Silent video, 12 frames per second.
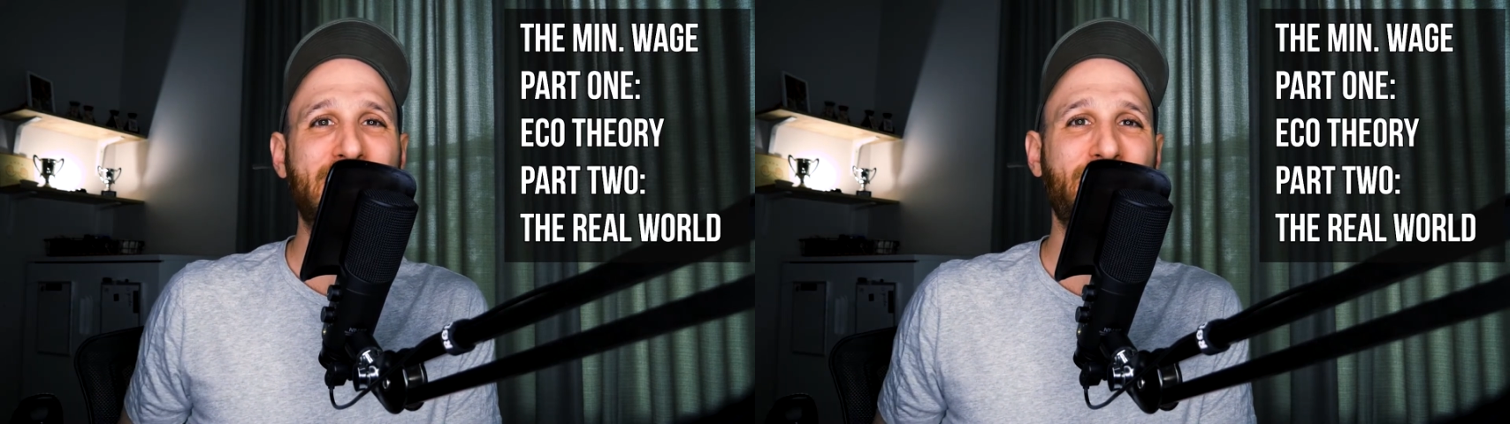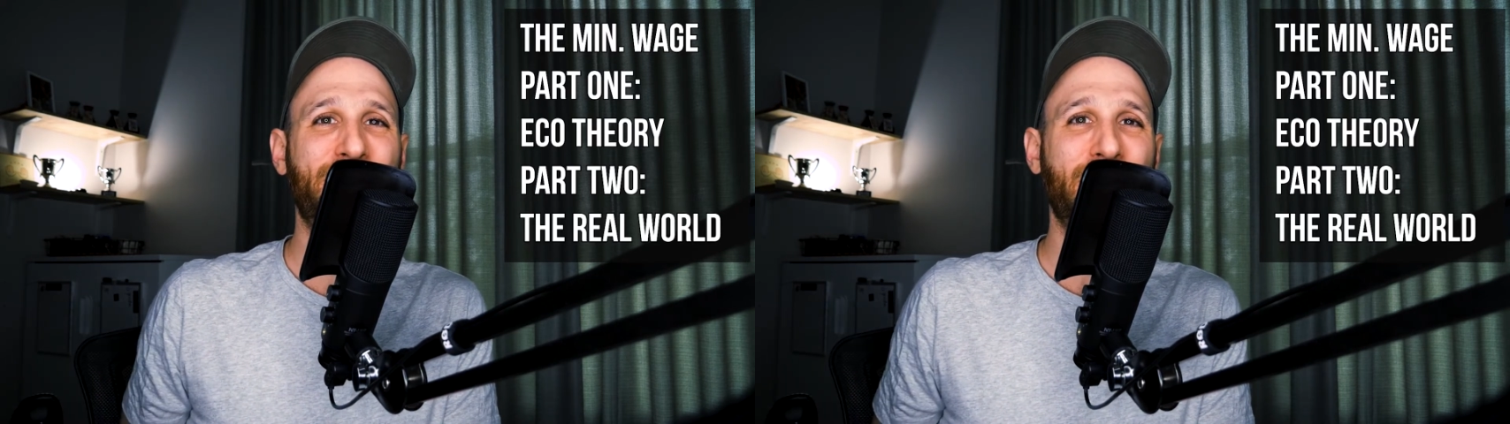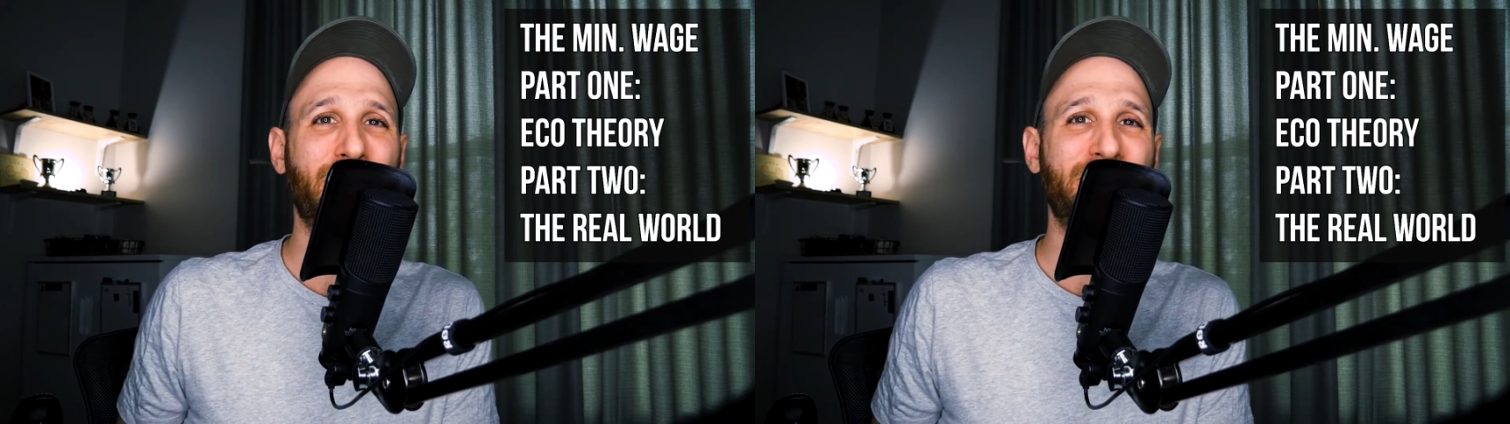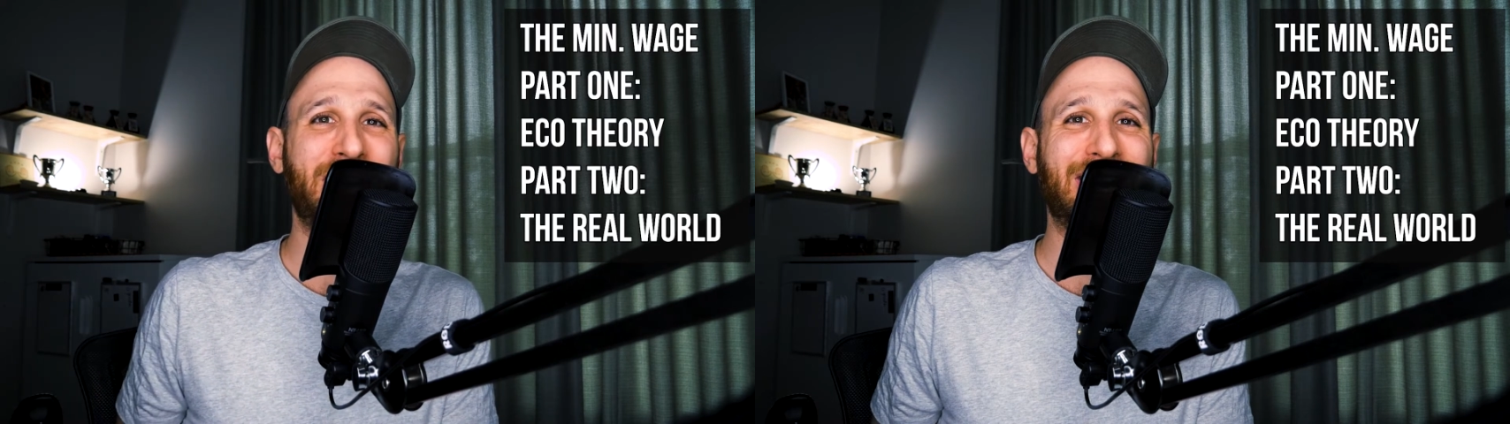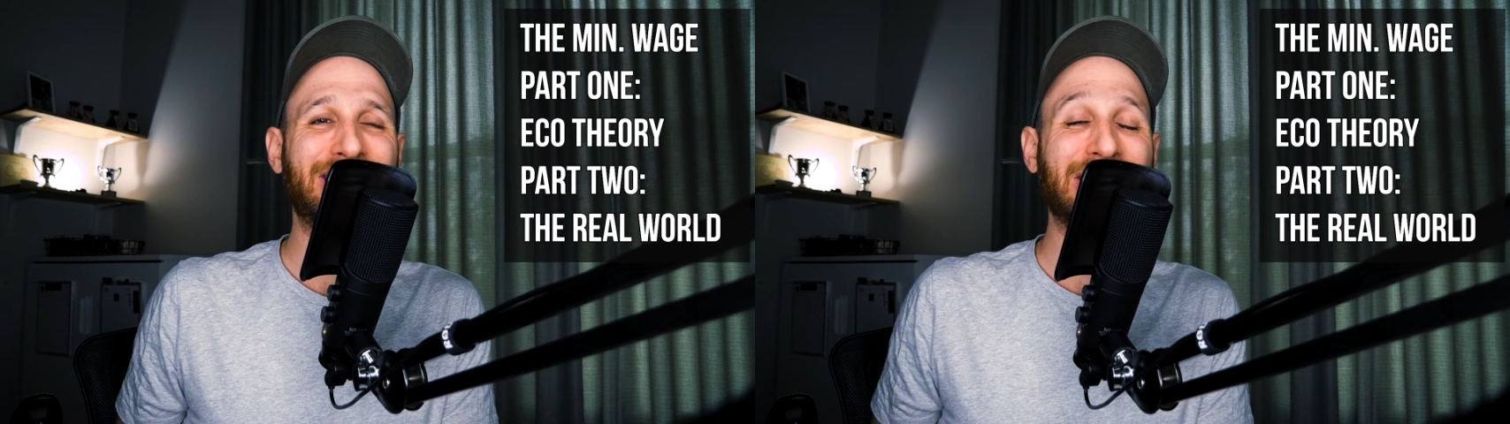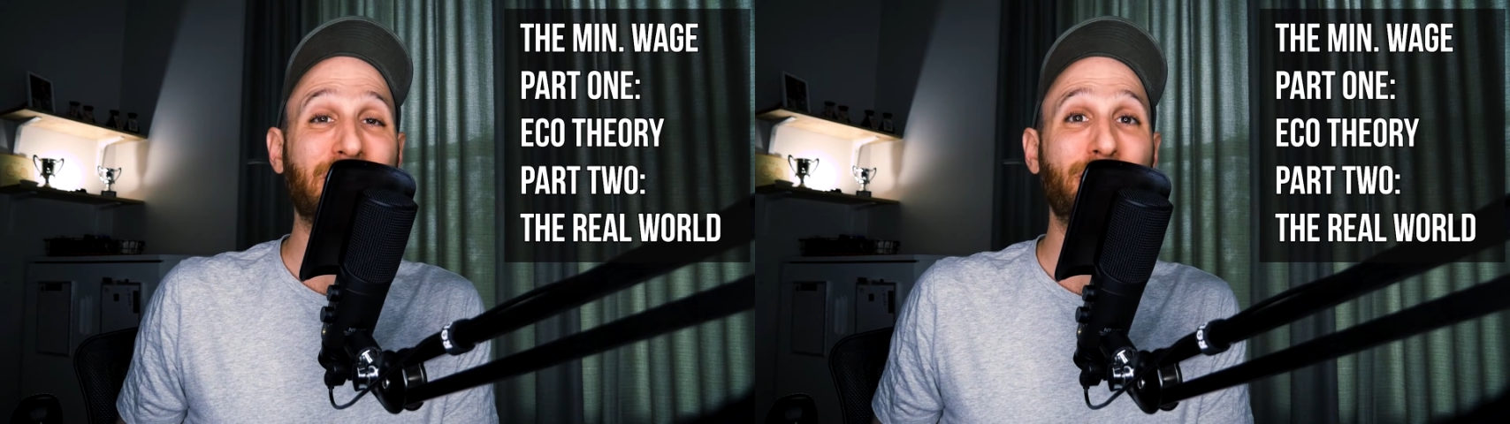ourselves
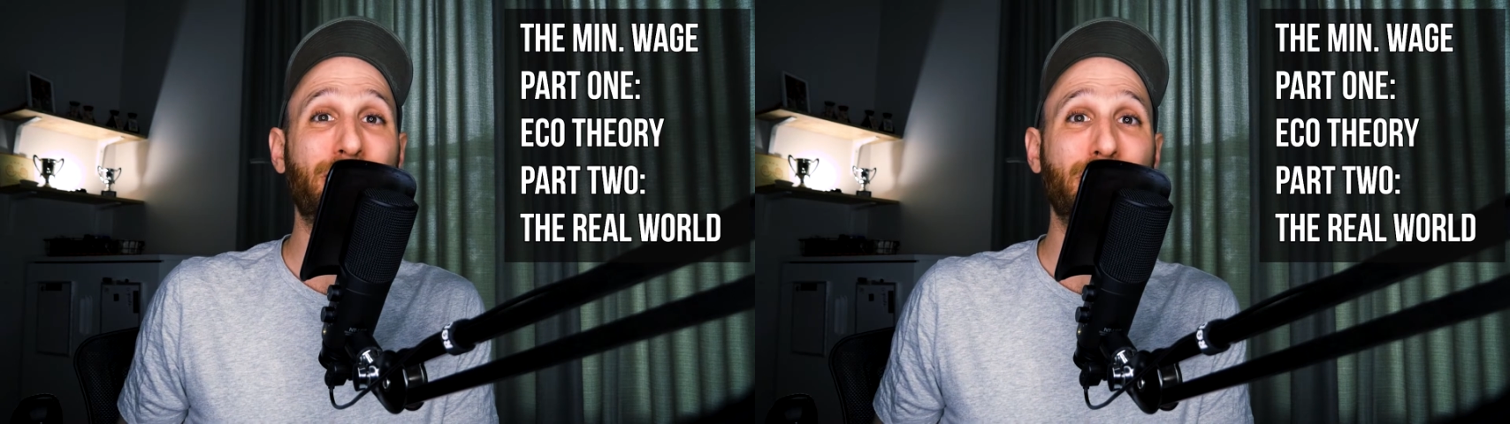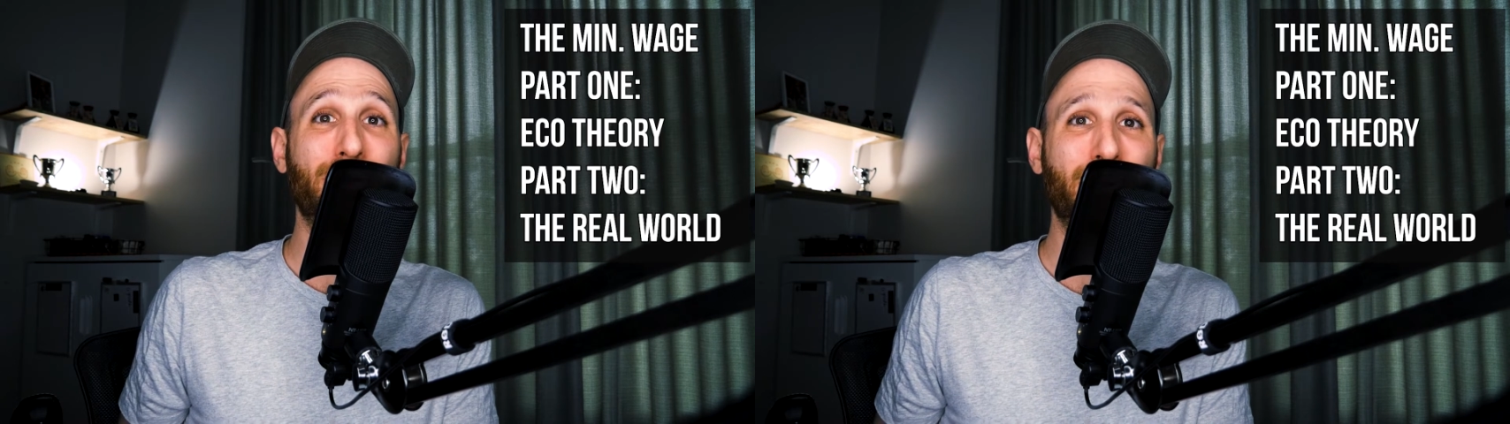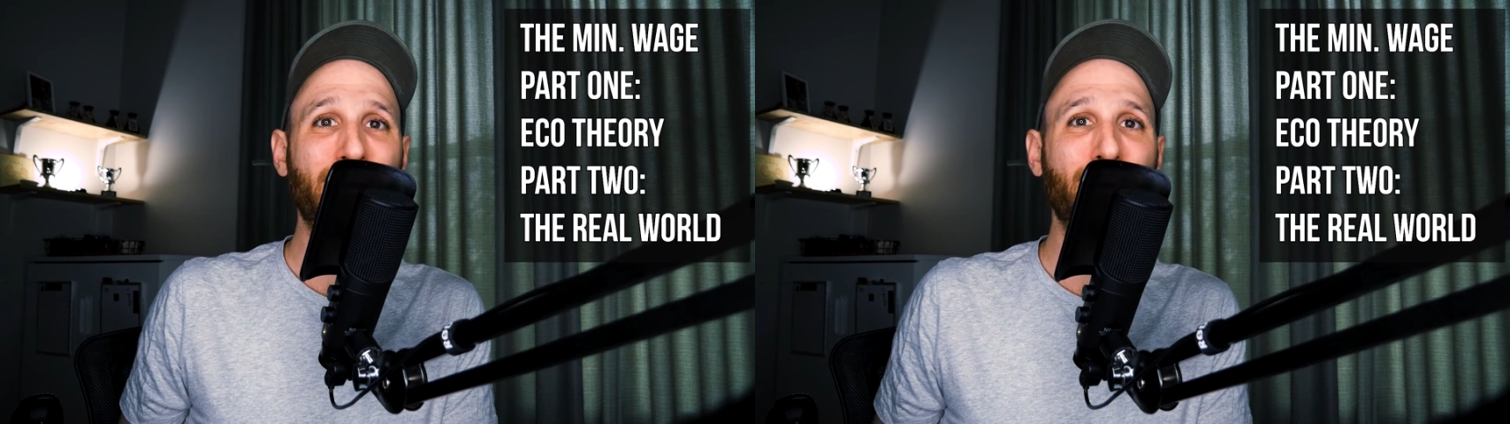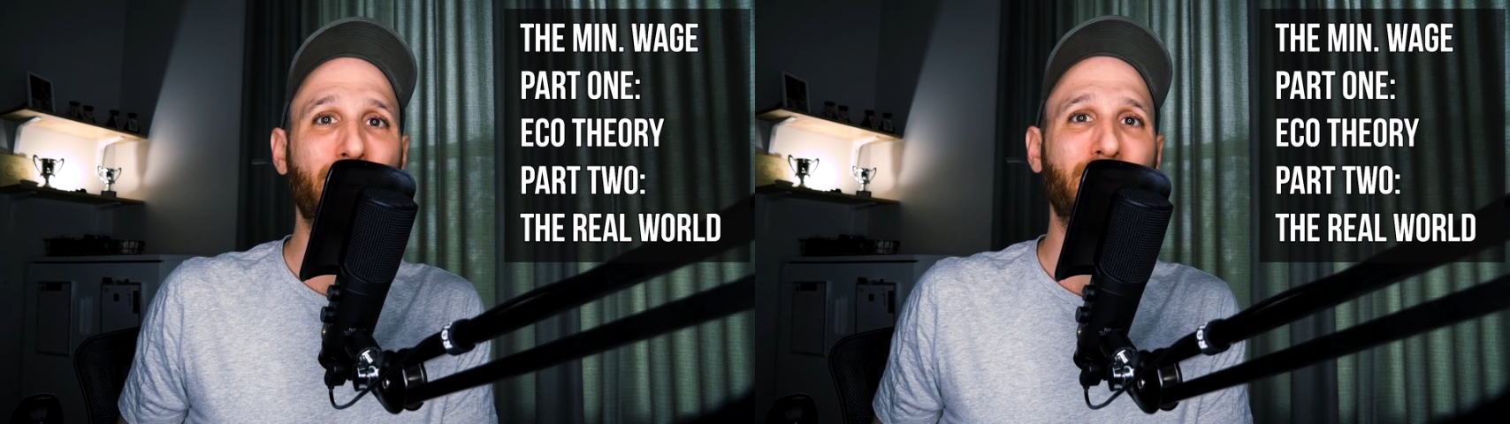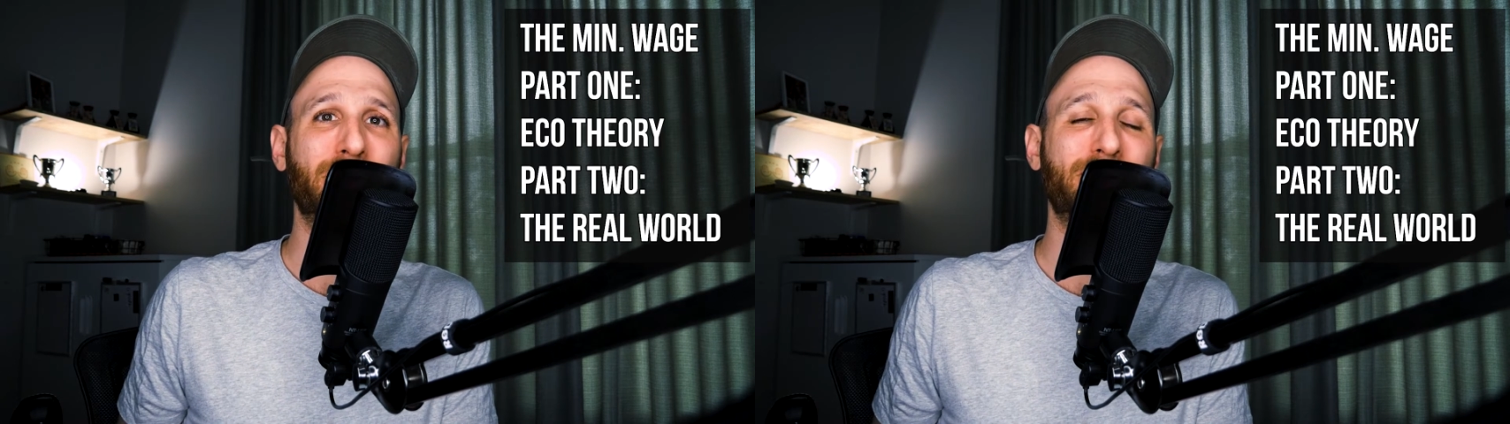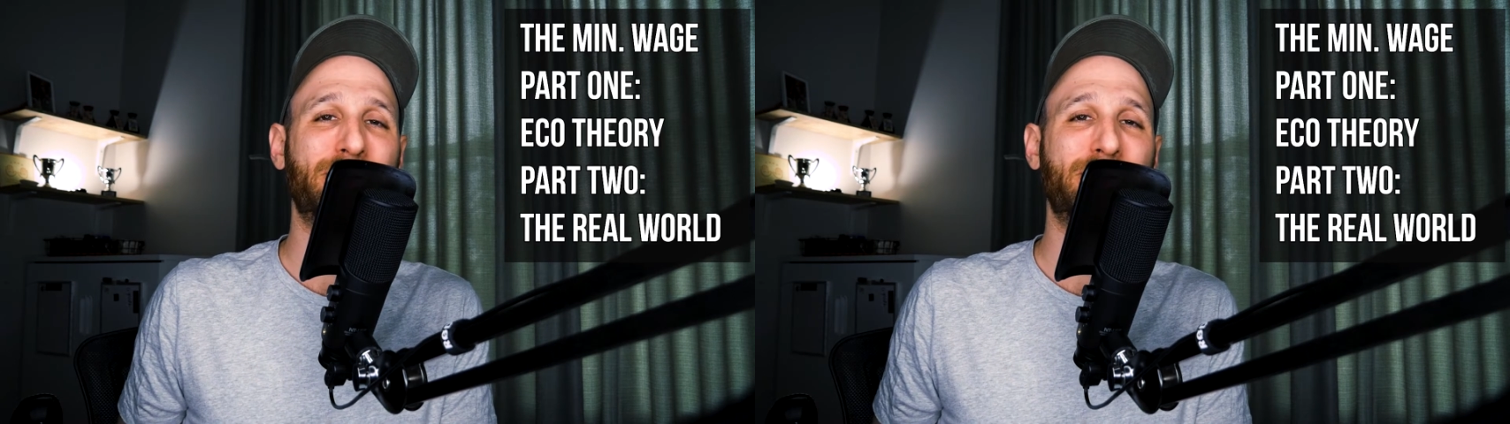out into the real world.